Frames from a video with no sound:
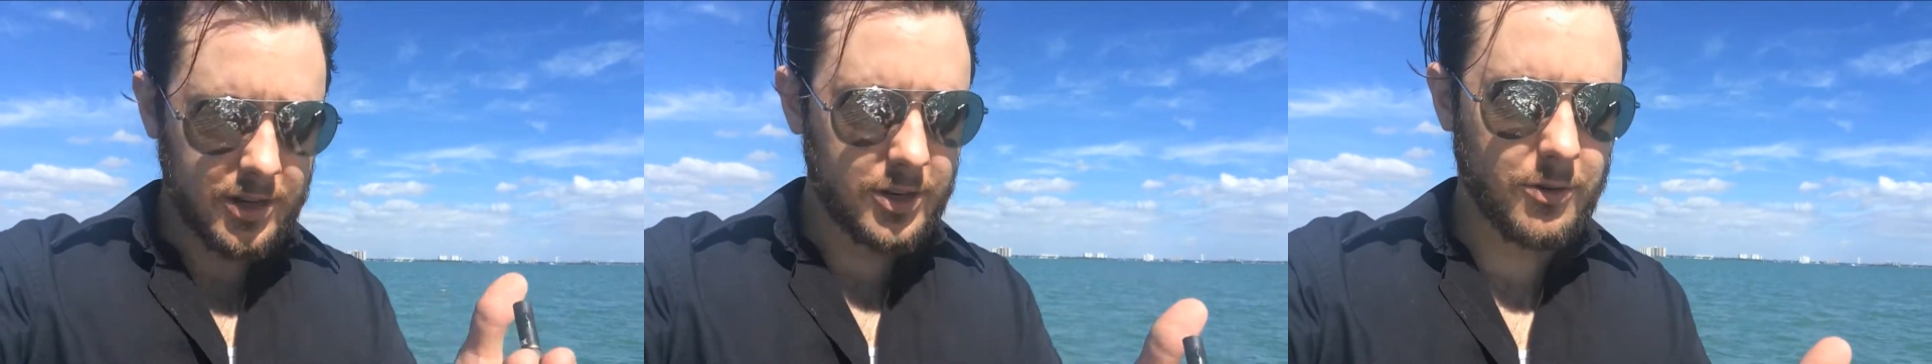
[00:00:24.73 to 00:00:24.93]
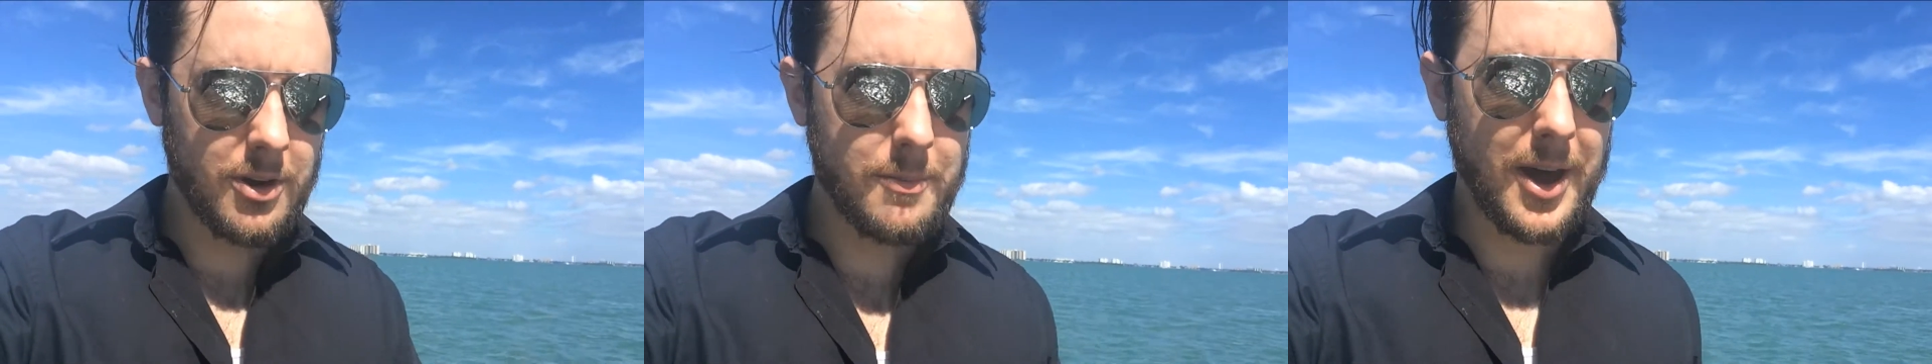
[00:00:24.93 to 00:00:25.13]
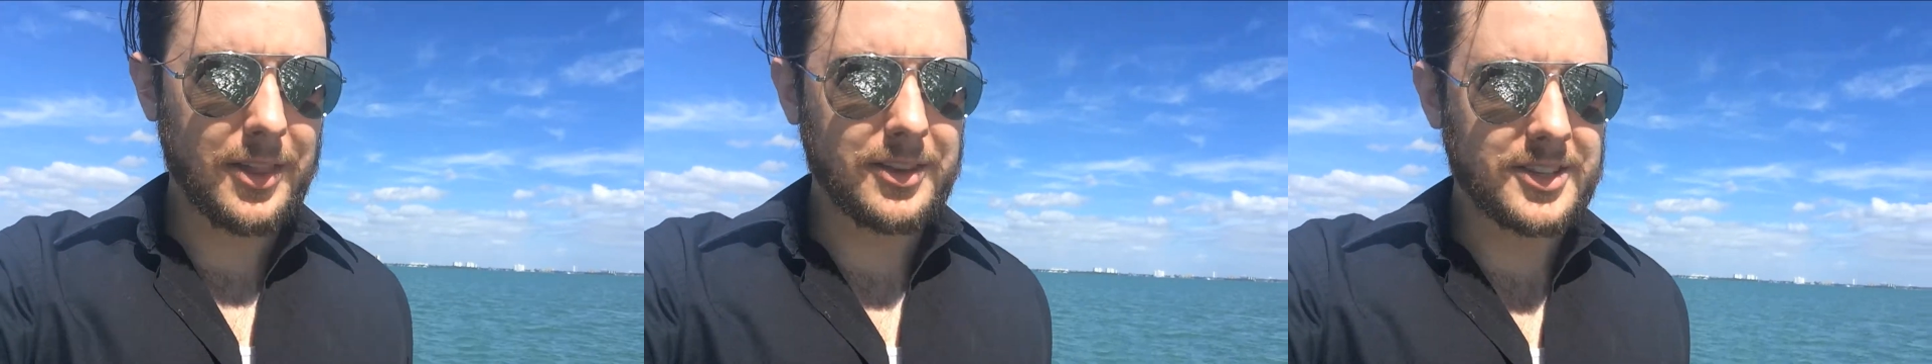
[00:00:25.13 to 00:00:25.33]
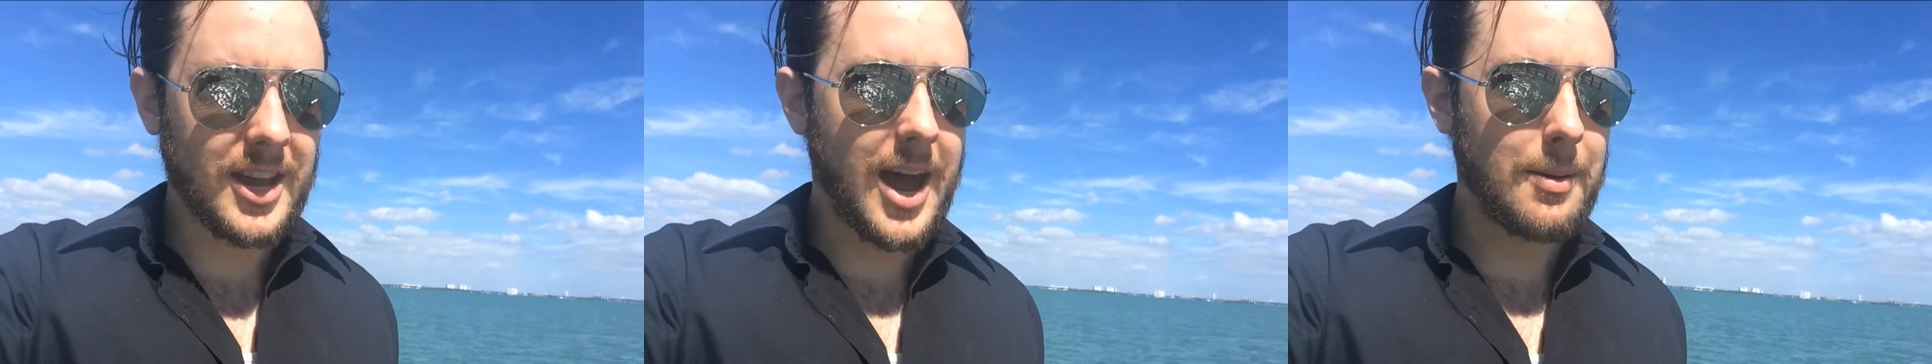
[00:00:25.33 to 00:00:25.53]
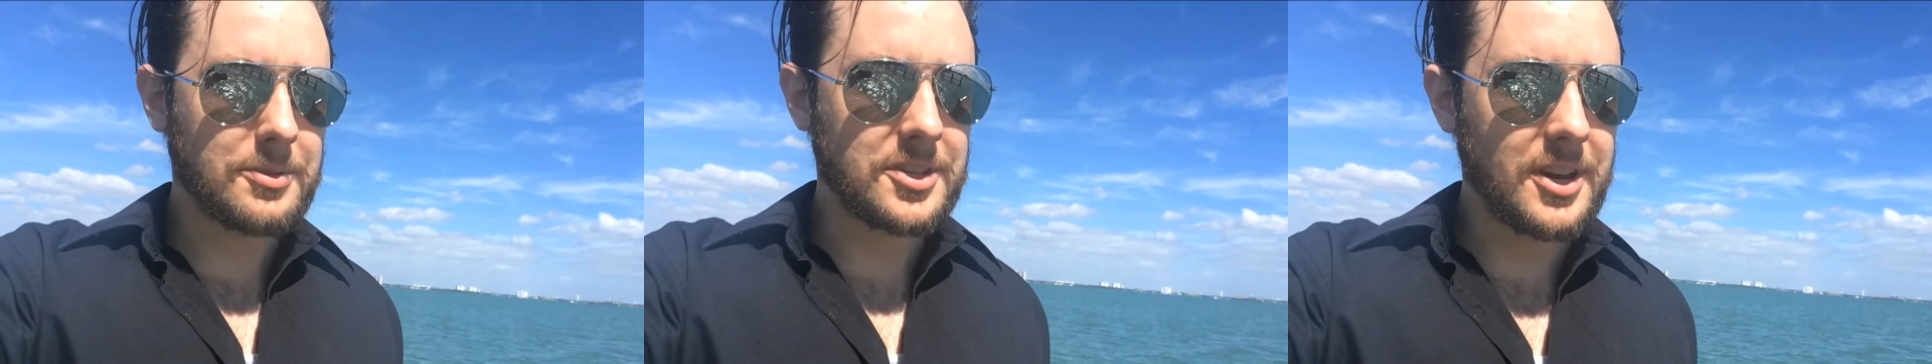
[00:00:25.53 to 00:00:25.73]
It
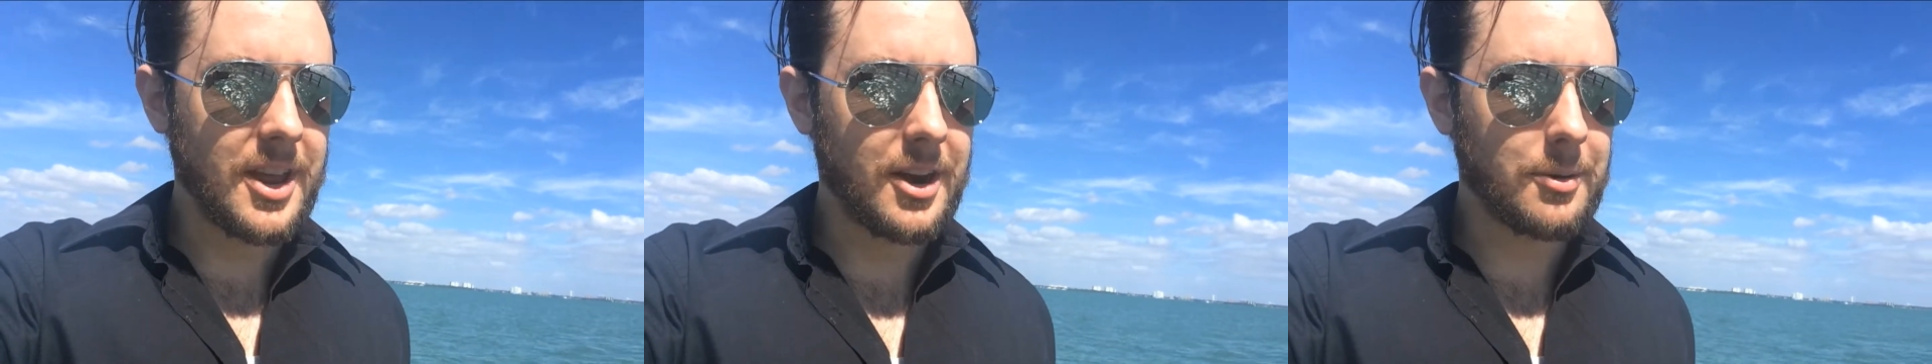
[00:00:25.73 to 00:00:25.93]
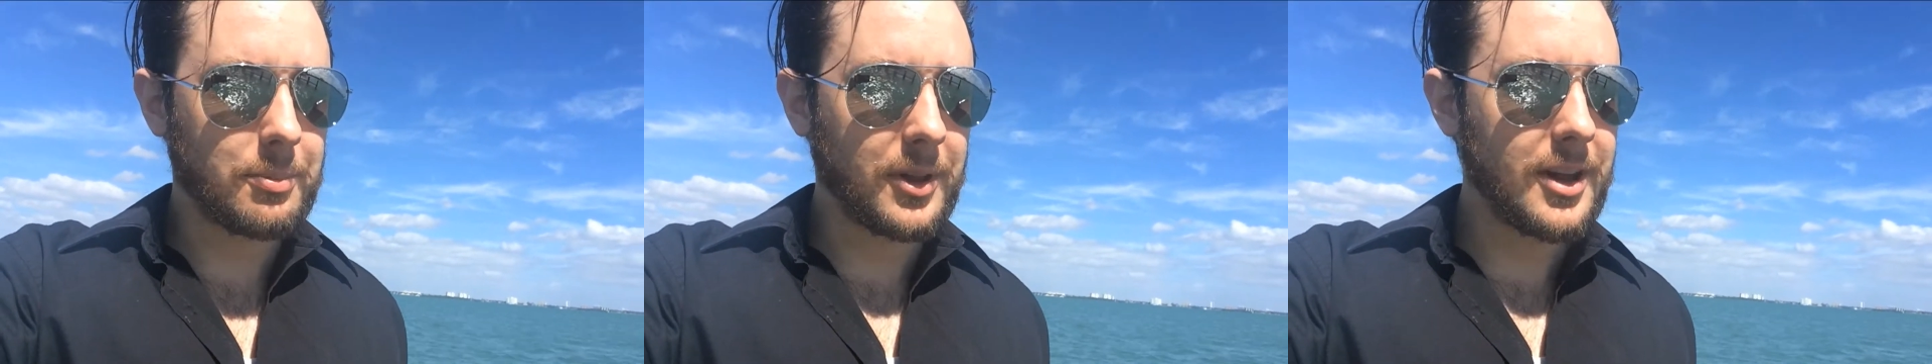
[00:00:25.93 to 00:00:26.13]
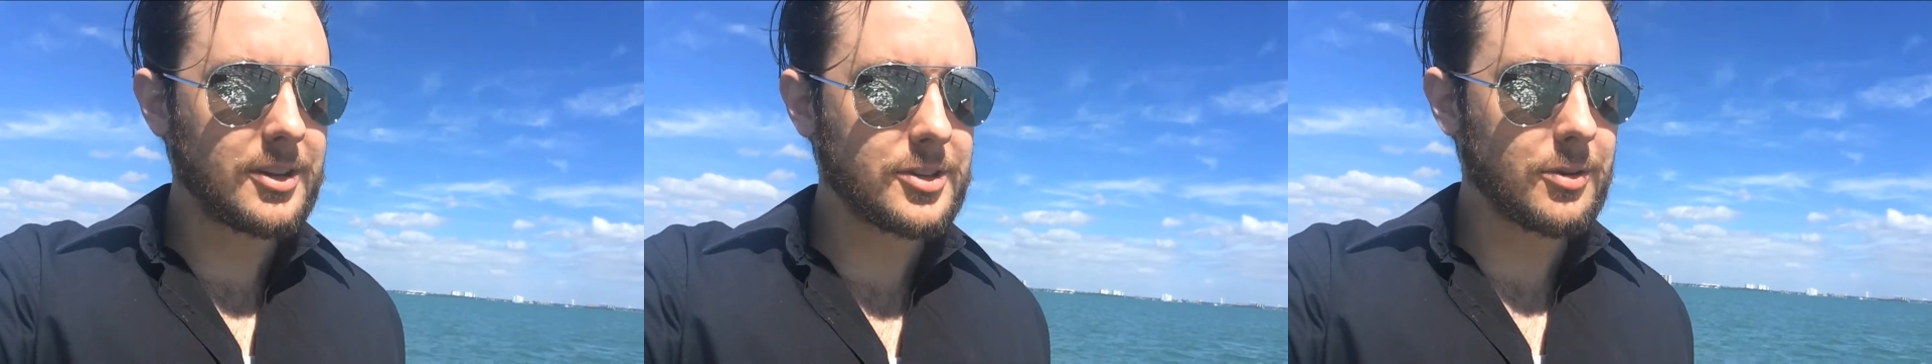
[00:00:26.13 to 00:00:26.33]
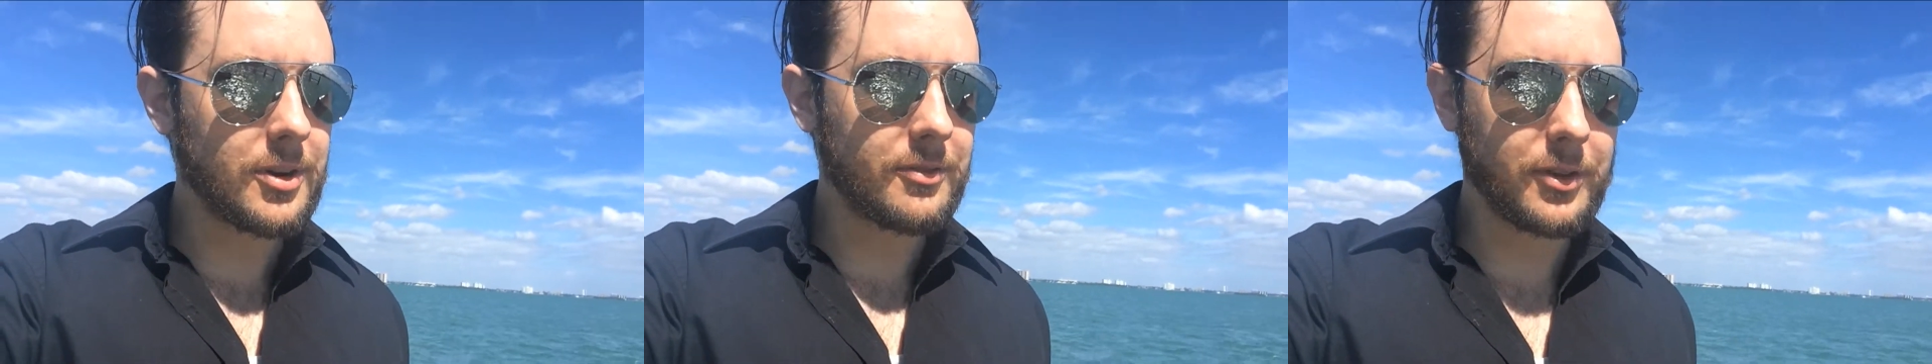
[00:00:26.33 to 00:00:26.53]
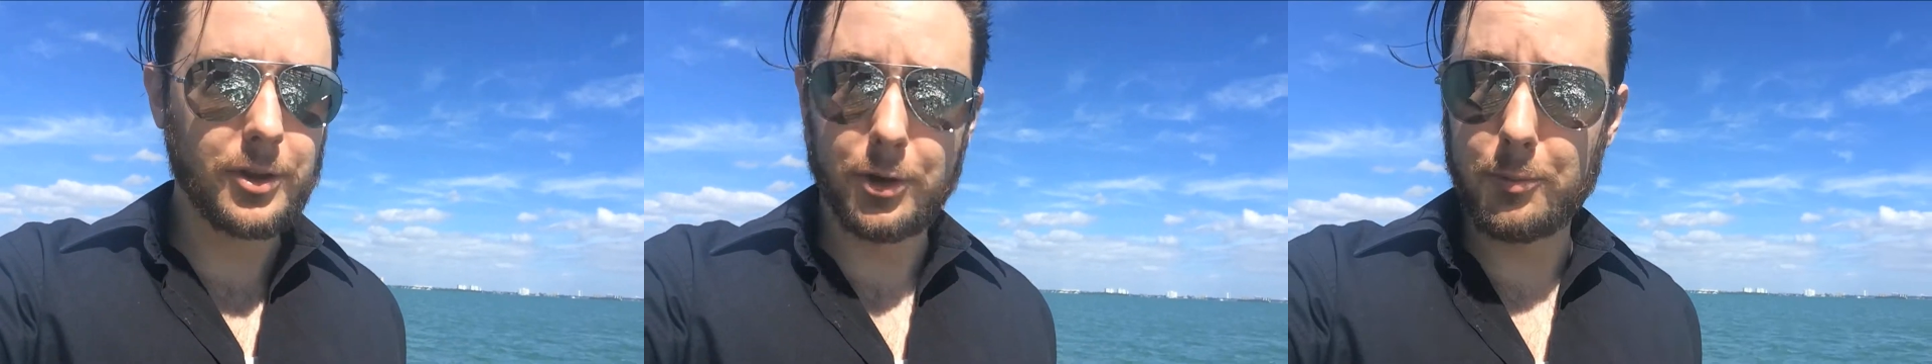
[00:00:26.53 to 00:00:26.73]
looked like something
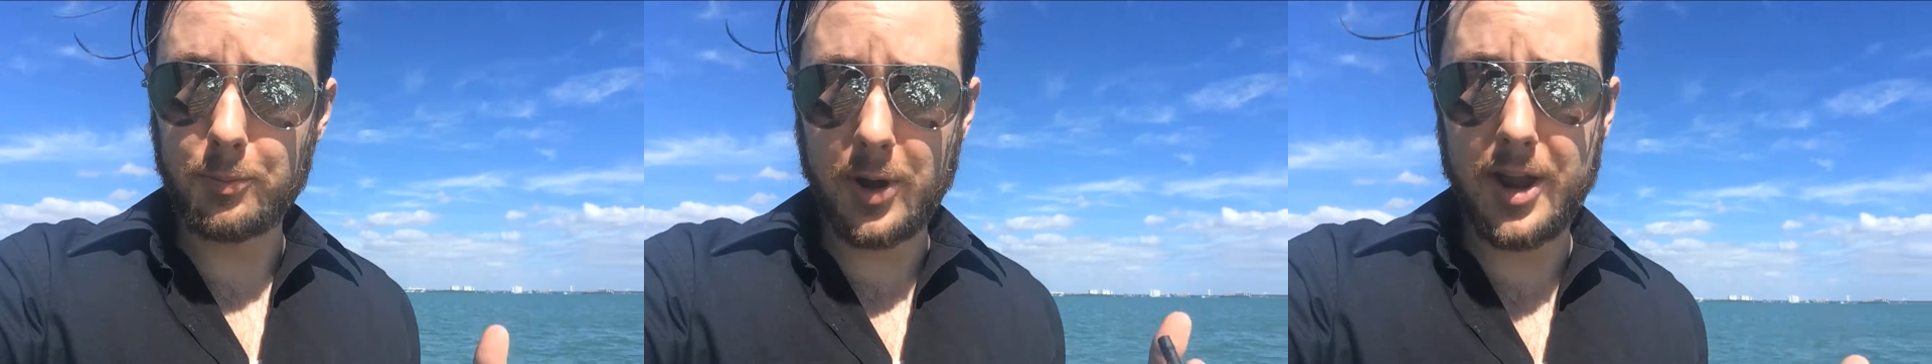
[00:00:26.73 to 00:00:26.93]
from the